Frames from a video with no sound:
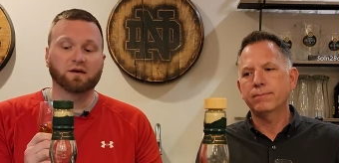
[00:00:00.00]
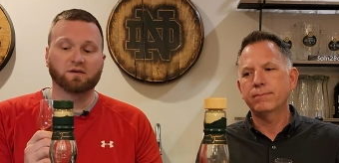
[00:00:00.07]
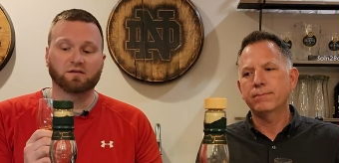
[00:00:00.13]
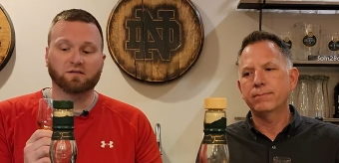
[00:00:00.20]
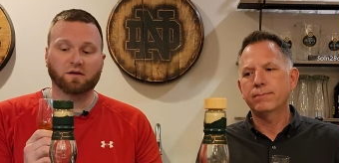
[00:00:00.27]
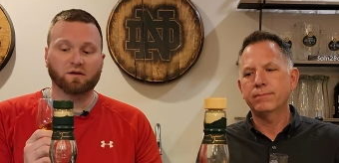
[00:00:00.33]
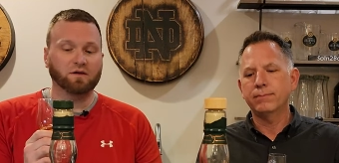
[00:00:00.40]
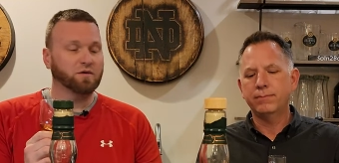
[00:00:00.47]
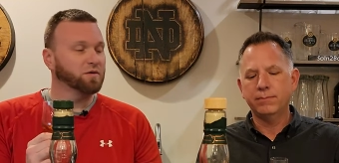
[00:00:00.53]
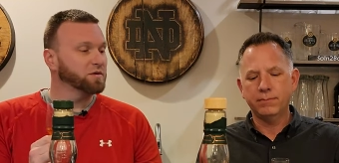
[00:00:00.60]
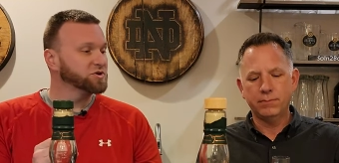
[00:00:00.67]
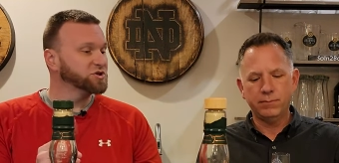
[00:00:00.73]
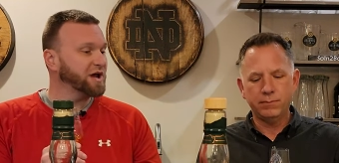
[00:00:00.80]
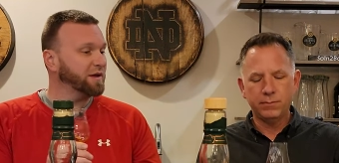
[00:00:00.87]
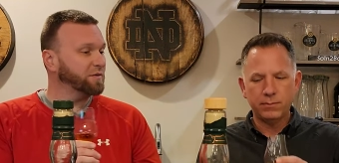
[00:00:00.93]
Speaker 1: So
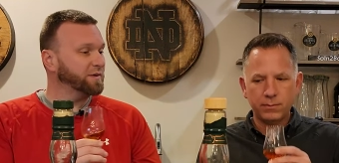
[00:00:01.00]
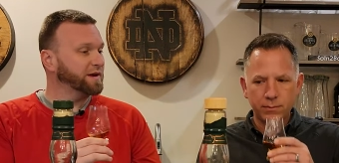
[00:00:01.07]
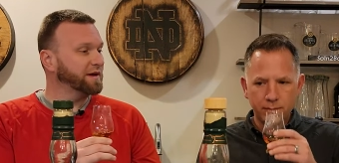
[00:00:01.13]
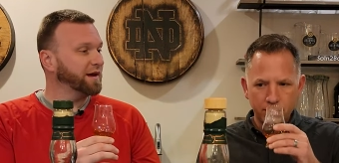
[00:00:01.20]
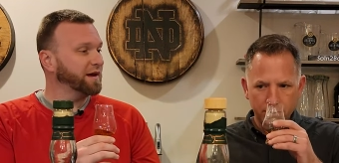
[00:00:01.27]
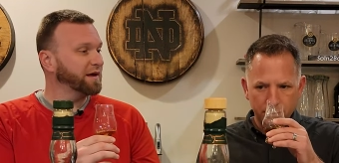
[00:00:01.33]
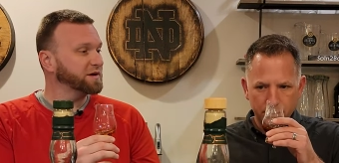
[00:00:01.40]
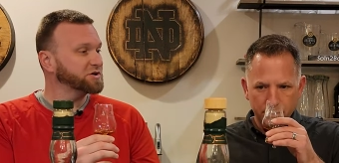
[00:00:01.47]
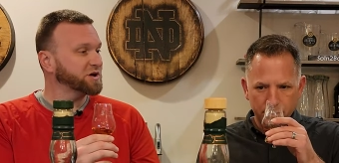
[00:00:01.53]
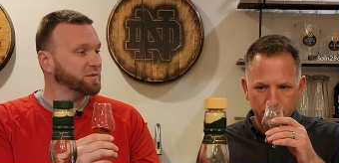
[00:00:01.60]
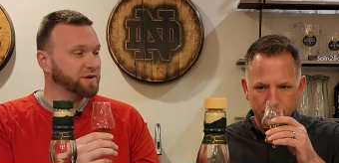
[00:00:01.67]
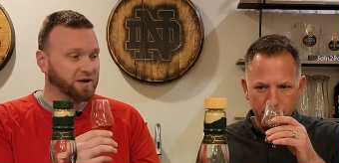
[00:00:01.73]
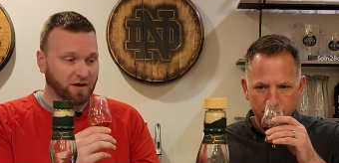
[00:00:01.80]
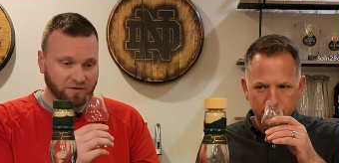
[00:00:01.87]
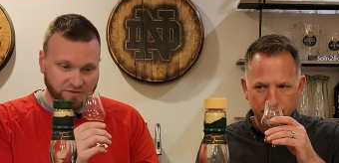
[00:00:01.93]
shall we? Uh, shall we
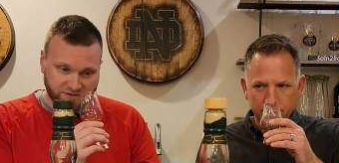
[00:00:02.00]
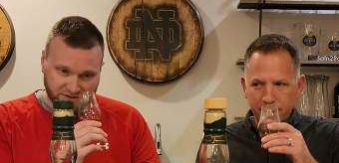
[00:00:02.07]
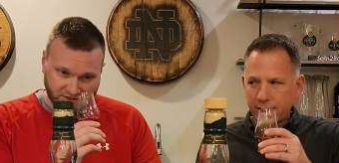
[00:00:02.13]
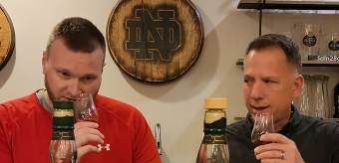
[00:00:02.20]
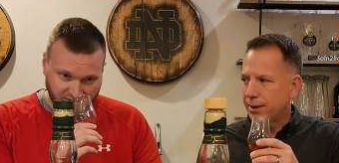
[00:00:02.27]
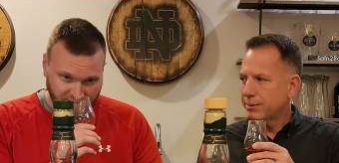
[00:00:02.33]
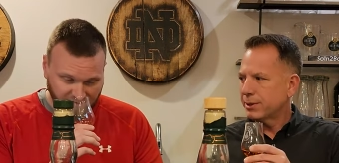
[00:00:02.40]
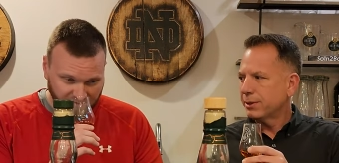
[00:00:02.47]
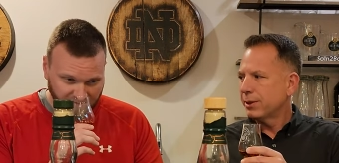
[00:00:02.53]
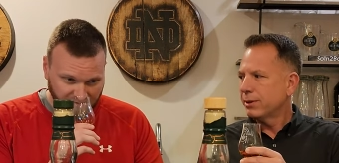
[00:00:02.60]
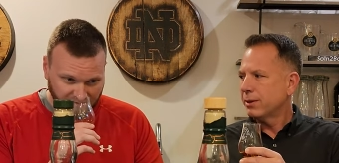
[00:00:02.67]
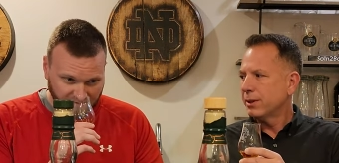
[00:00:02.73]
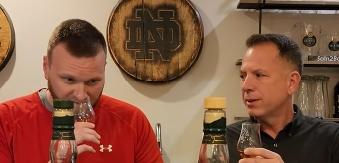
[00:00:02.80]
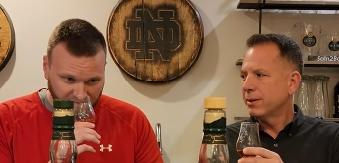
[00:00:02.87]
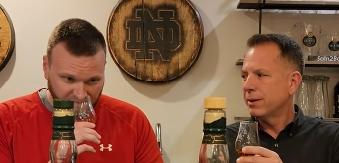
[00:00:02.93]
nose?
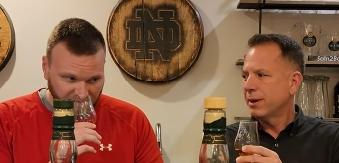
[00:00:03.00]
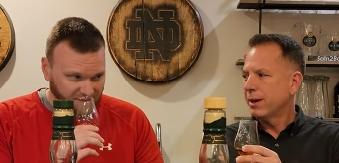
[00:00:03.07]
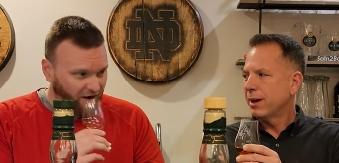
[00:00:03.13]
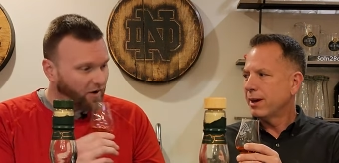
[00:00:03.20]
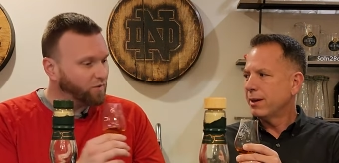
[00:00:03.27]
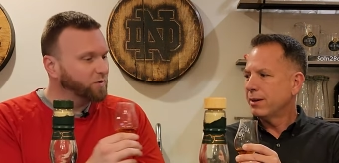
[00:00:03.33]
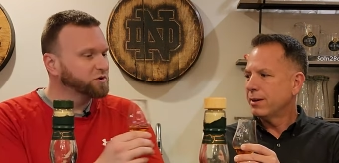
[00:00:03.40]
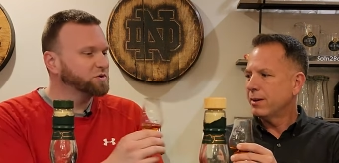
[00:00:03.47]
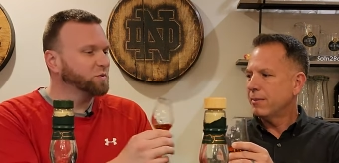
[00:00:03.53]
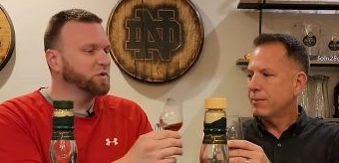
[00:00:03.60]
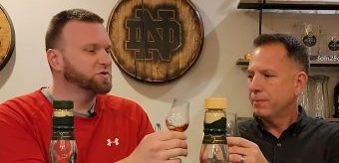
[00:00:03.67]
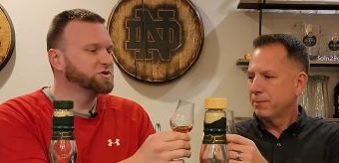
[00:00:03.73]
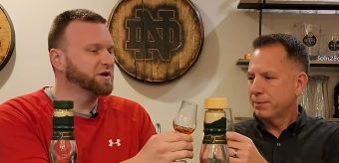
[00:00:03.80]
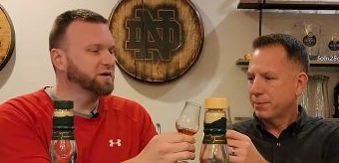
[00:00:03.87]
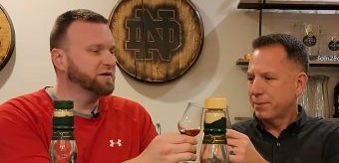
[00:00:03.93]
Absolutely. oh, we'll we'll
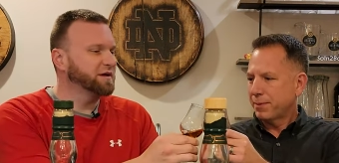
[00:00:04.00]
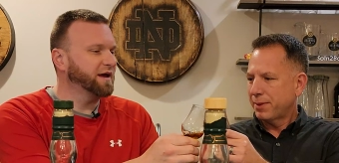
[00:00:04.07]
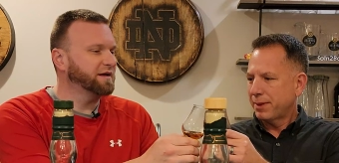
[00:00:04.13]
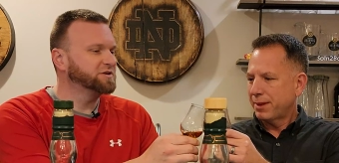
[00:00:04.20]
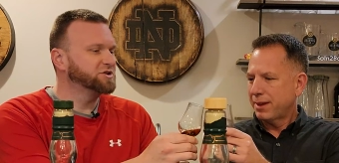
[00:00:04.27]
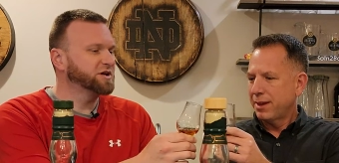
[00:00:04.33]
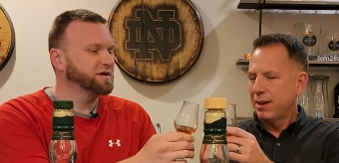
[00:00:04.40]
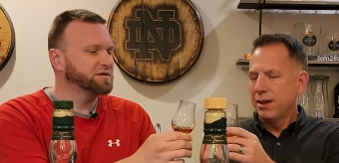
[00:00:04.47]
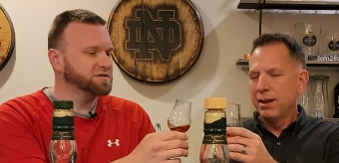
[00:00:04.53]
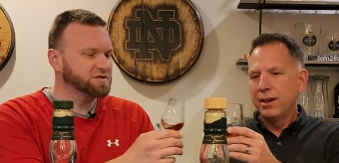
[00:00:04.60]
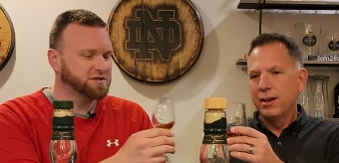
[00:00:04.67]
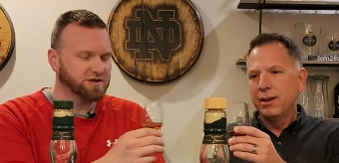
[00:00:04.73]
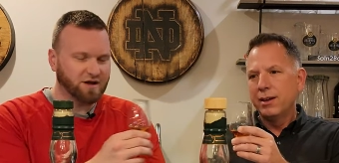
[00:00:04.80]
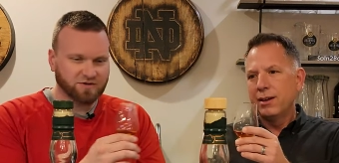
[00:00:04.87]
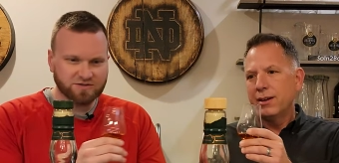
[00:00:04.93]
cheer. Yeah, cheers
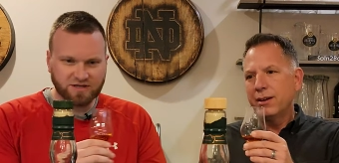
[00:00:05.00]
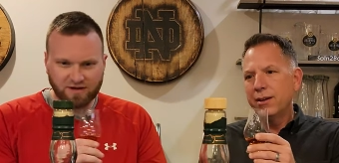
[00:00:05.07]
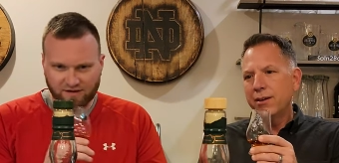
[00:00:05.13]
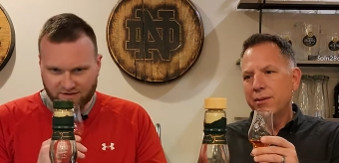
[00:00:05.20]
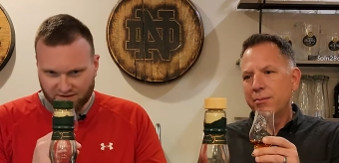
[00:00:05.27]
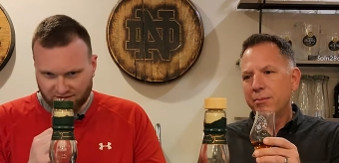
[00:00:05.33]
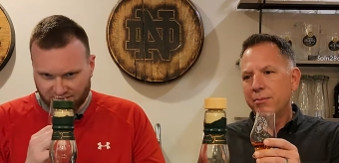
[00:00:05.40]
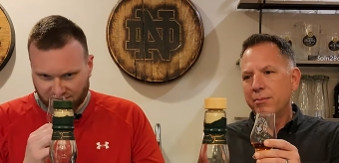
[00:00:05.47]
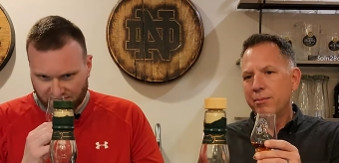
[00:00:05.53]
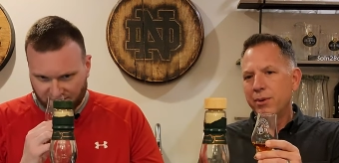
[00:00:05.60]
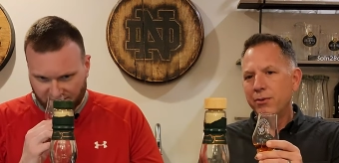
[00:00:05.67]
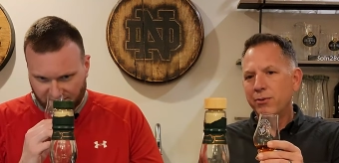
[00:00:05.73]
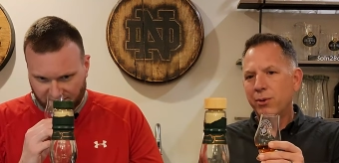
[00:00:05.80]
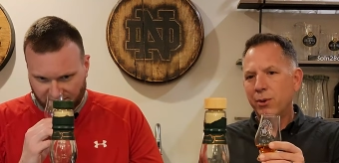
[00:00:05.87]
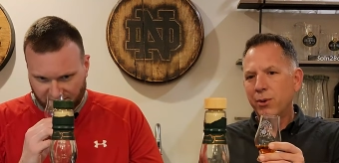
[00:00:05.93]
to nosing.
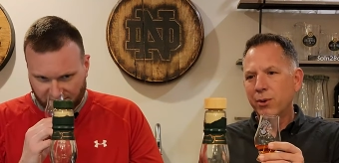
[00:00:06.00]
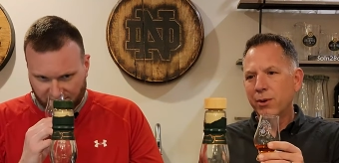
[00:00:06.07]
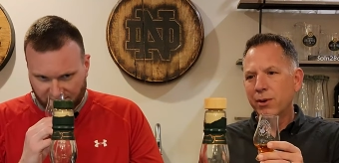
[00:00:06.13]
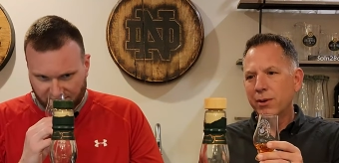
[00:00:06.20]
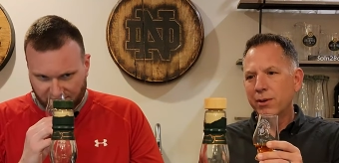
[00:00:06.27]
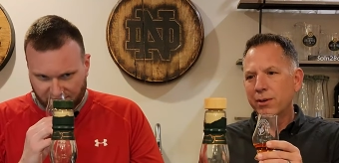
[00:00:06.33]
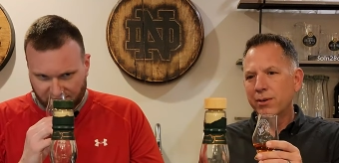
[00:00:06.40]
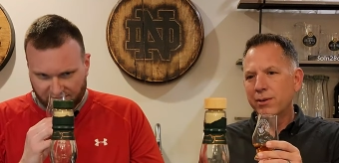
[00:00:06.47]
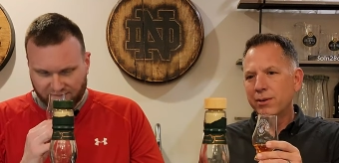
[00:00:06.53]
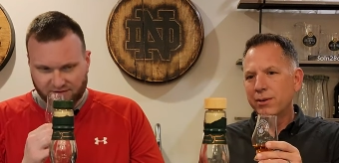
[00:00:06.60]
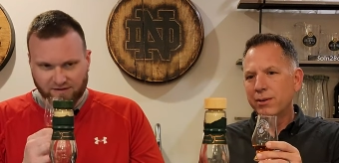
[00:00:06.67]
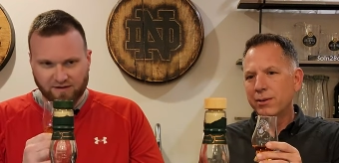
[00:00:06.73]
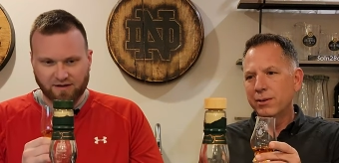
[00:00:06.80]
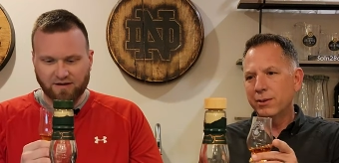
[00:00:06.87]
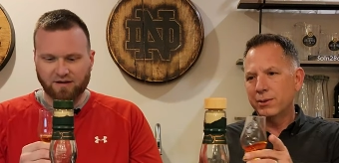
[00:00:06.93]
Speaker 2: Before,
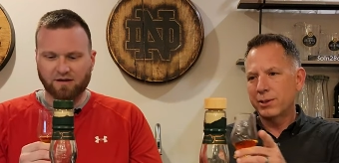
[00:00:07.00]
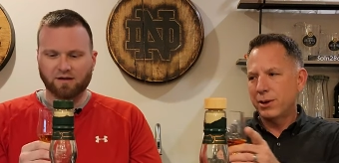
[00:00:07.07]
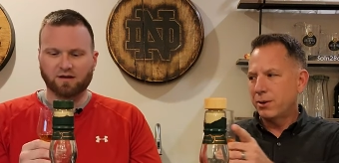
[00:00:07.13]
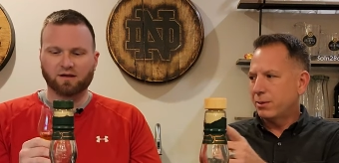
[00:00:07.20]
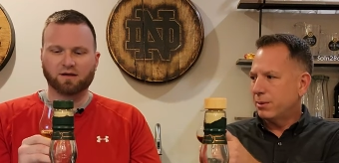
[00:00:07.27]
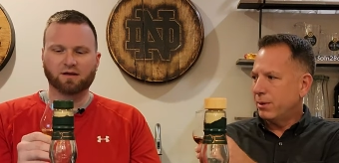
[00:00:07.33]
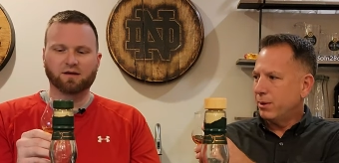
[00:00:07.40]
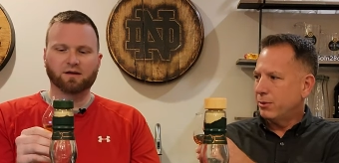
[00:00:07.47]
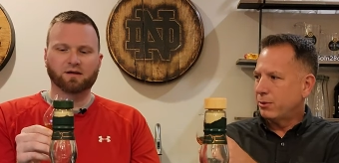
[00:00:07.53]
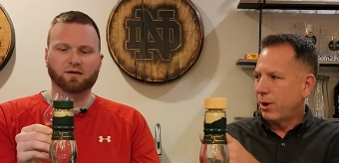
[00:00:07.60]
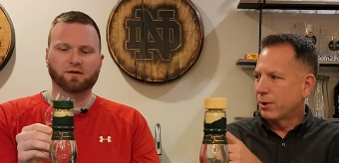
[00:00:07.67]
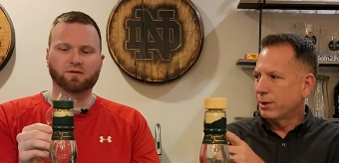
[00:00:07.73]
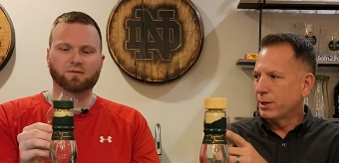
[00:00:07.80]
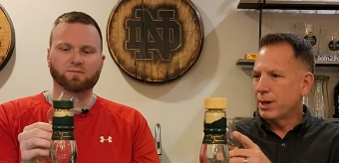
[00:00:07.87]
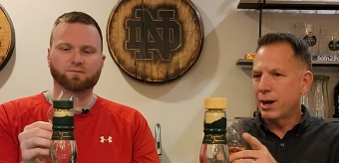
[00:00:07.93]
so
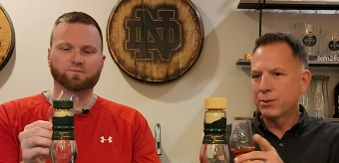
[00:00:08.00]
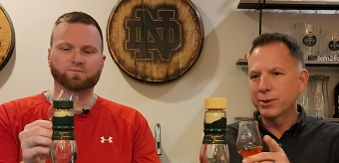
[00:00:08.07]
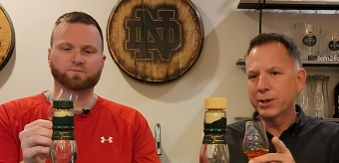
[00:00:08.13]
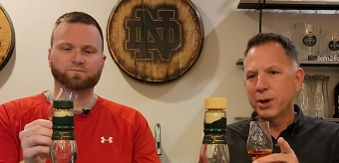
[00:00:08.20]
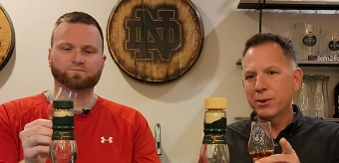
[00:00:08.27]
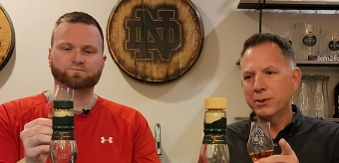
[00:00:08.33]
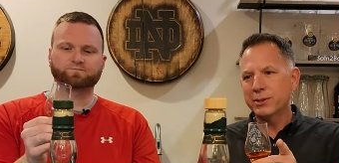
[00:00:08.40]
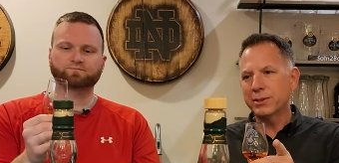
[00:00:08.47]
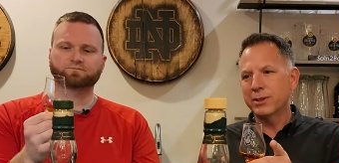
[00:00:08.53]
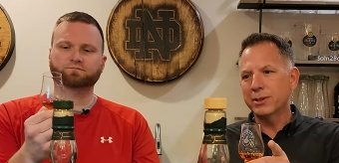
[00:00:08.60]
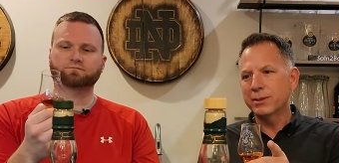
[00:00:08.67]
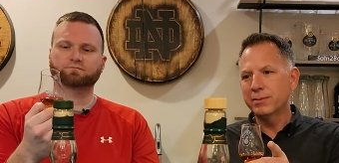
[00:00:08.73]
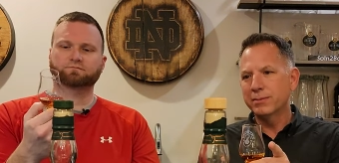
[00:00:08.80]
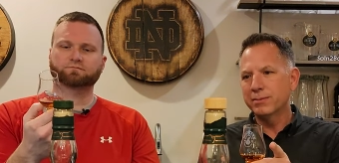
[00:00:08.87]
Charlie and I were noticing